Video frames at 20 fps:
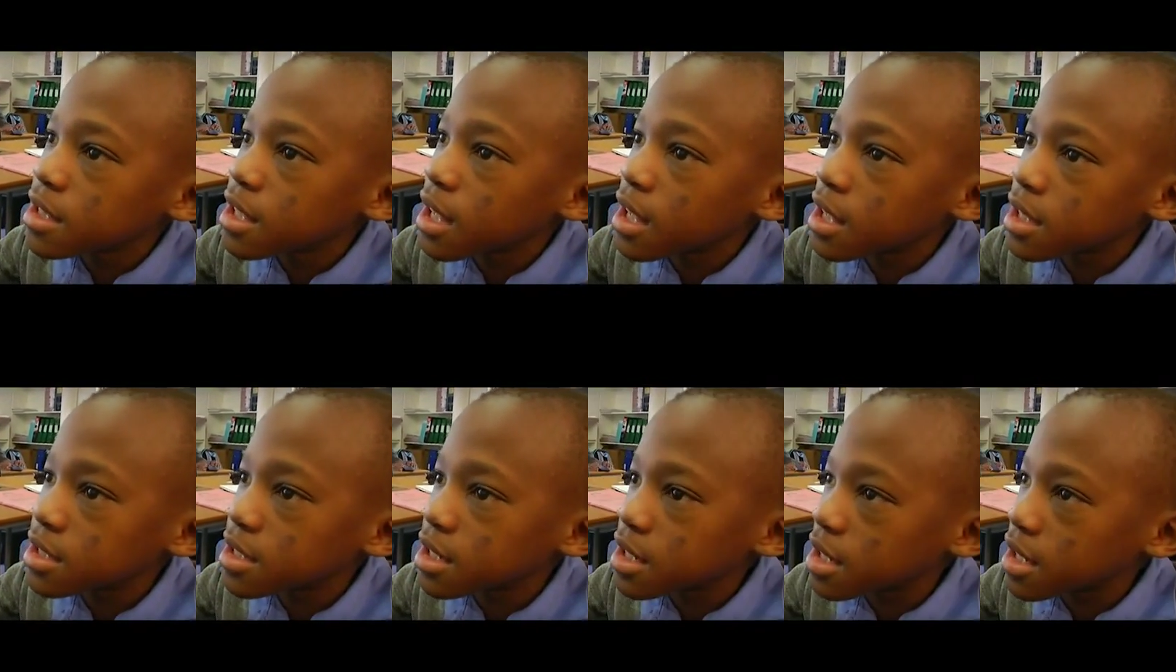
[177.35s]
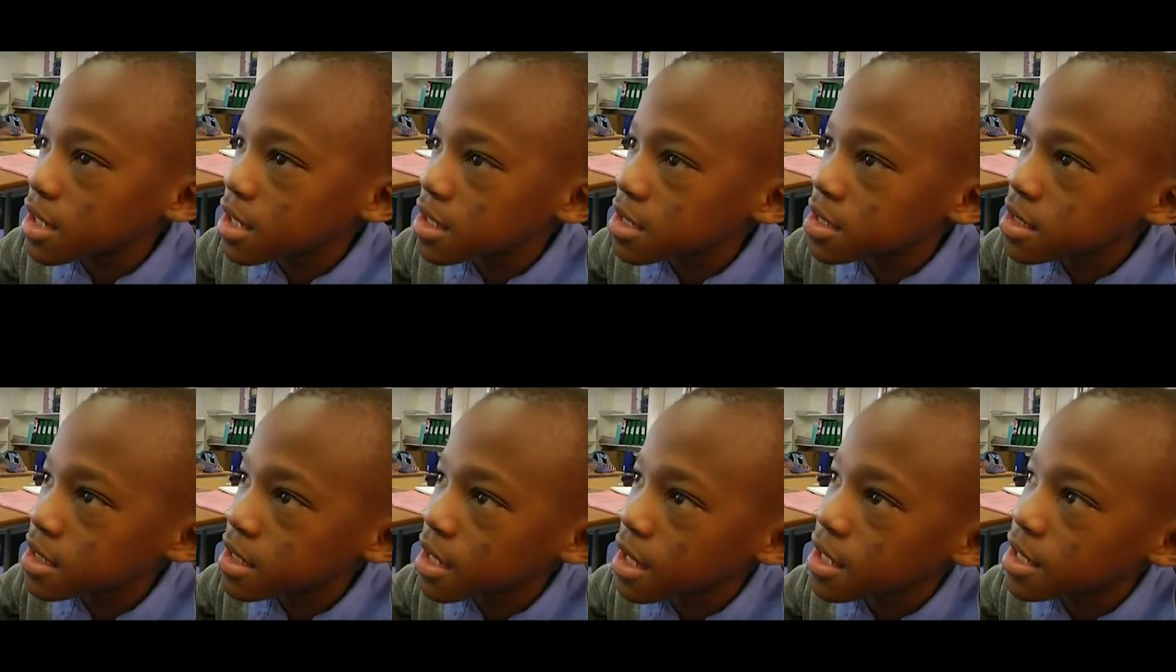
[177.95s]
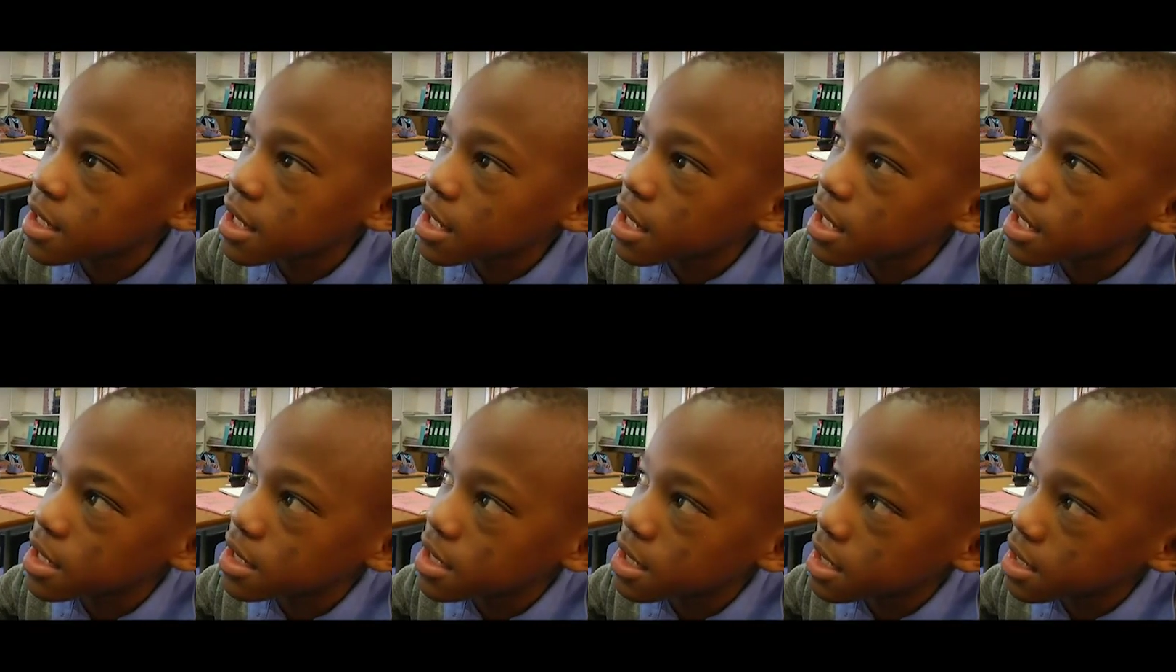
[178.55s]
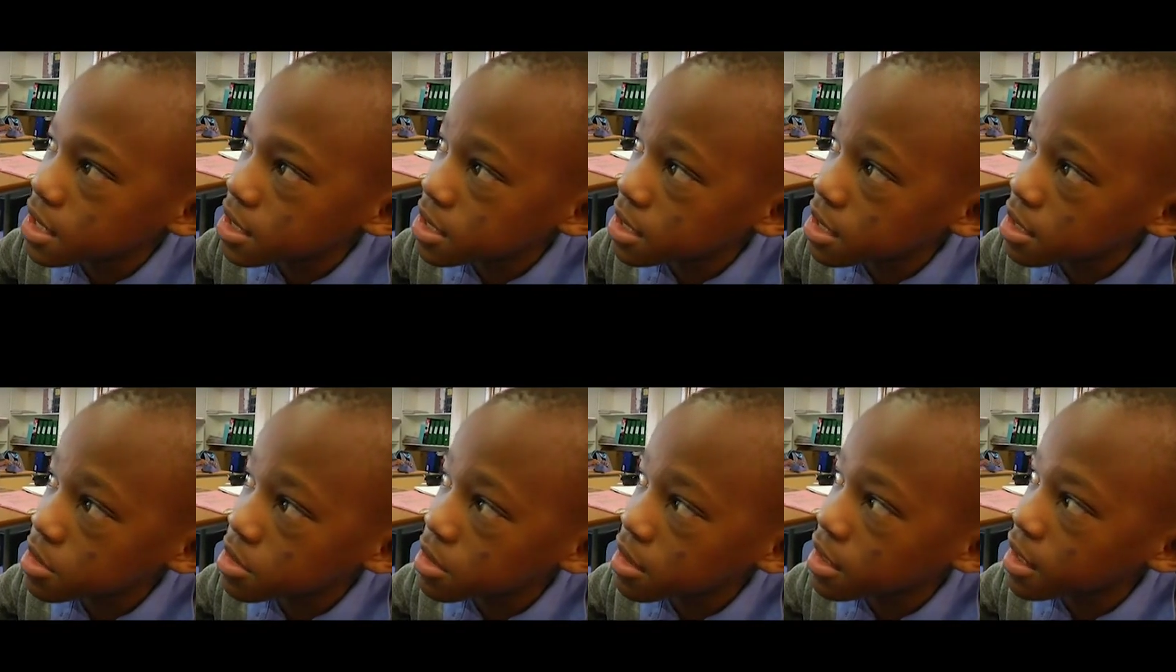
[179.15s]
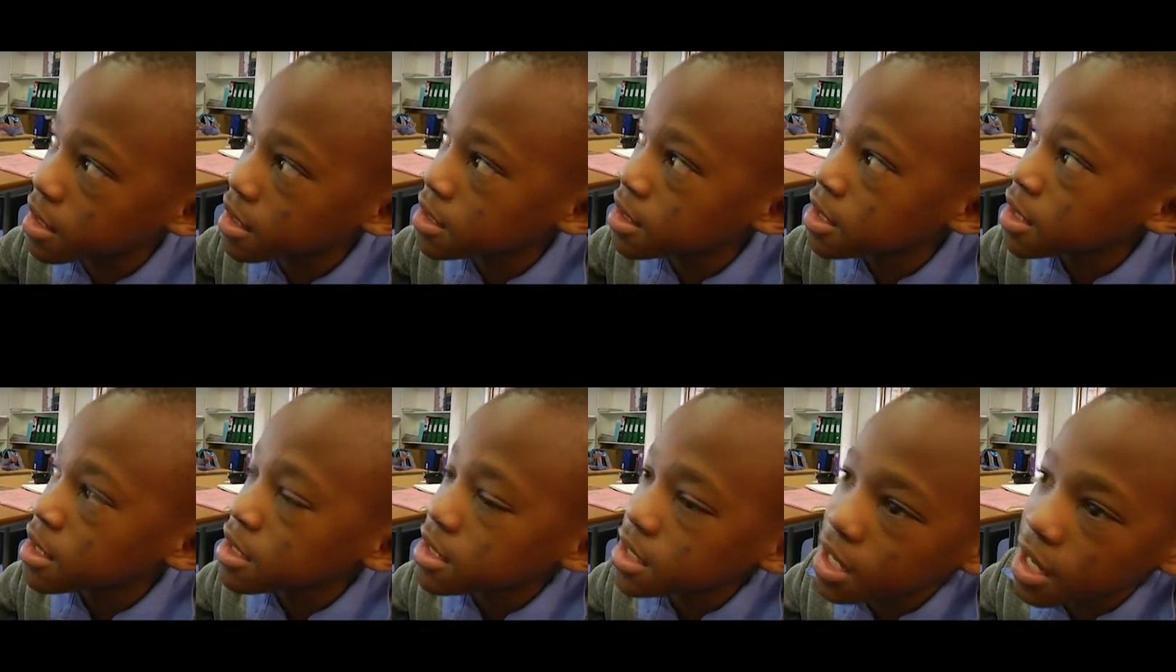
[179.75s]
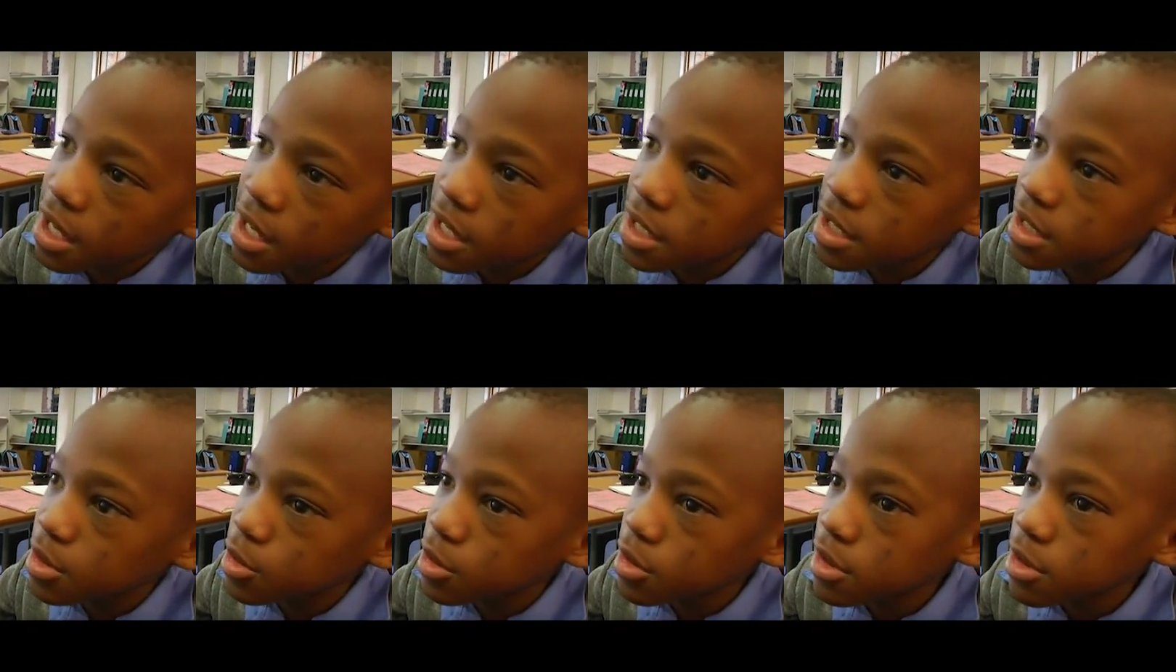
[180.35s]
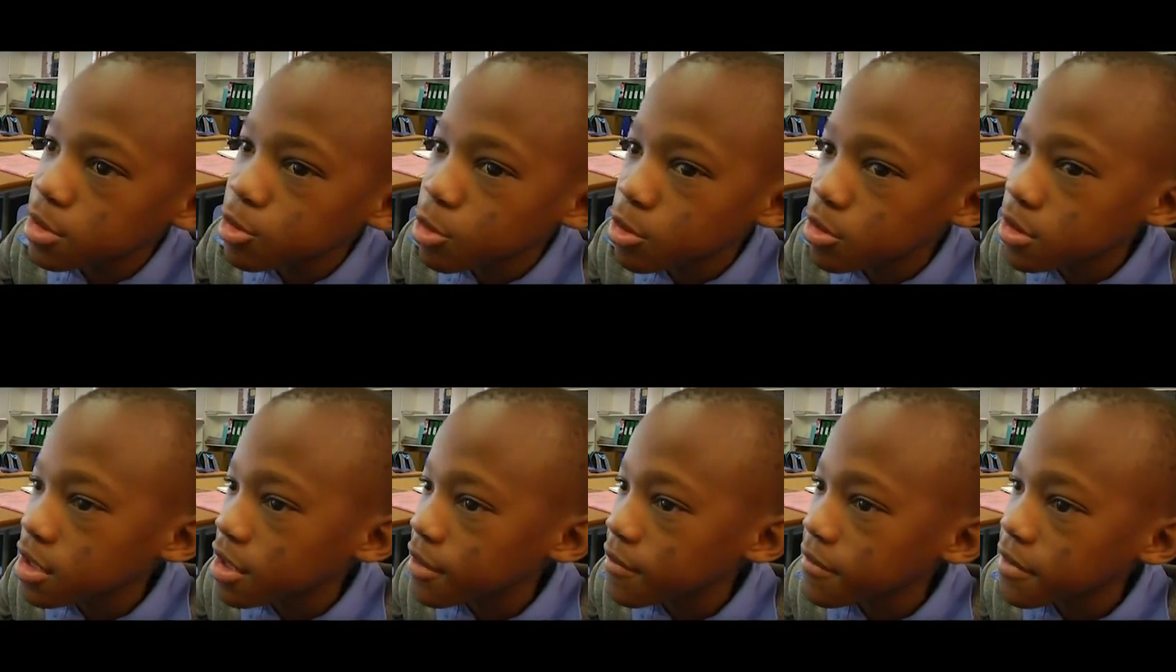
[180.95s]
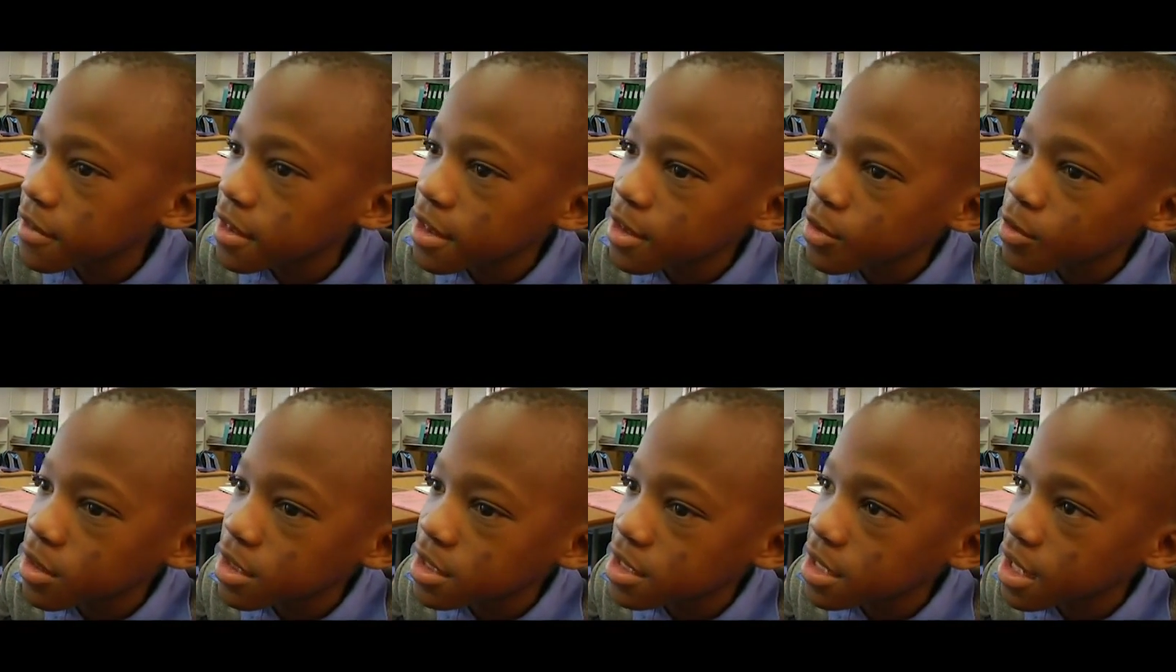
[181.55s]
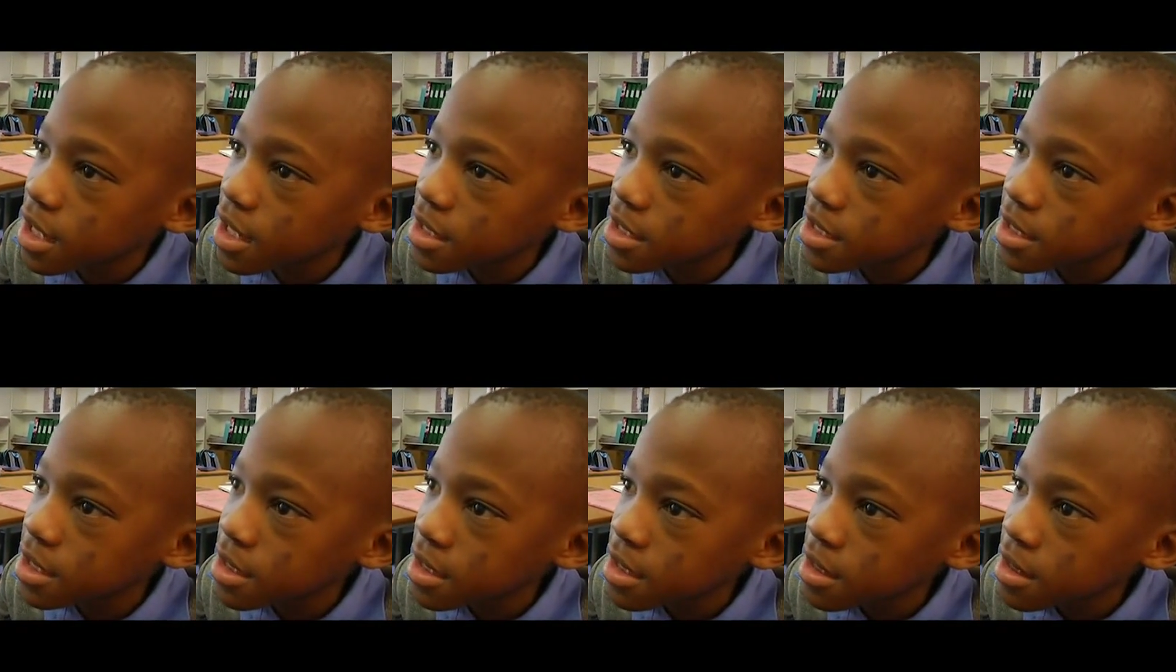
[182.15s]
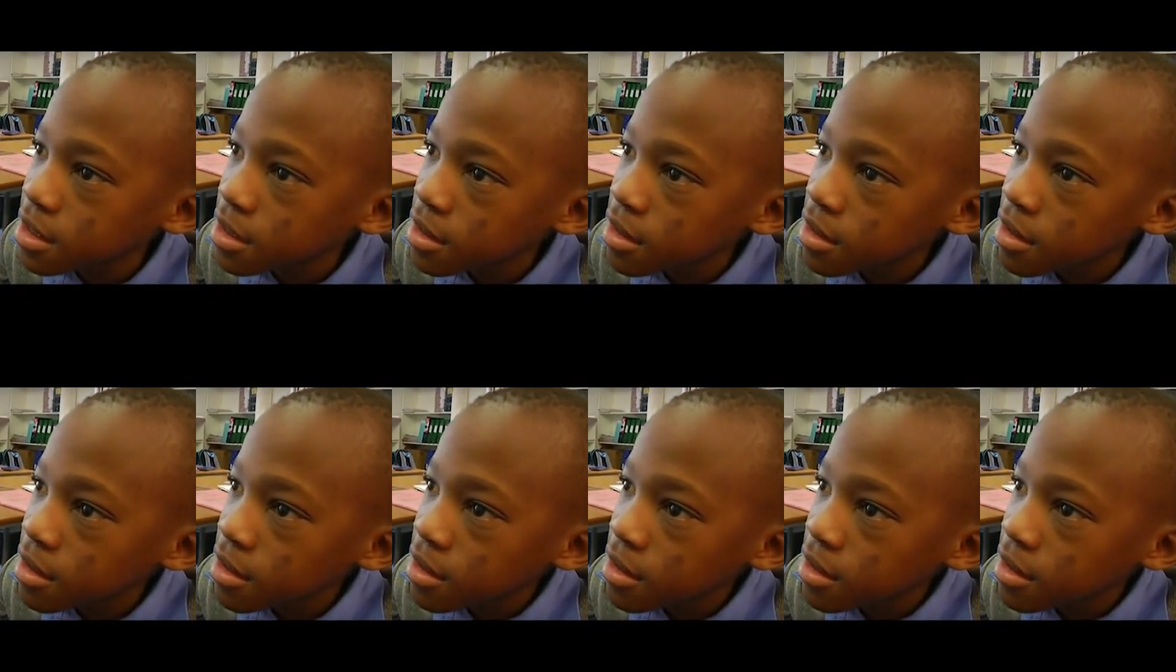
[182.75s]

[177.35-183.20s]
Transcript: and the scalene and the isosceles triangle don't have equal sides. Hey, eh, that's